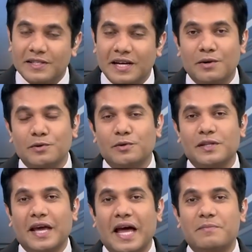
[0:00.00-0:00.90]
Download
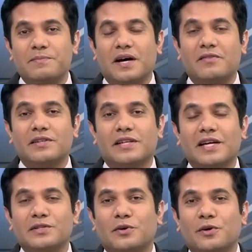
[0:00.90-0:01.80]
the app now and
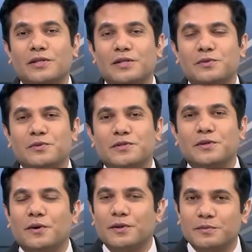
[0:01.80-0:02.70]
get all the news
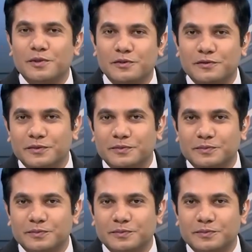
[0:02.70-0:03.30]
on the move.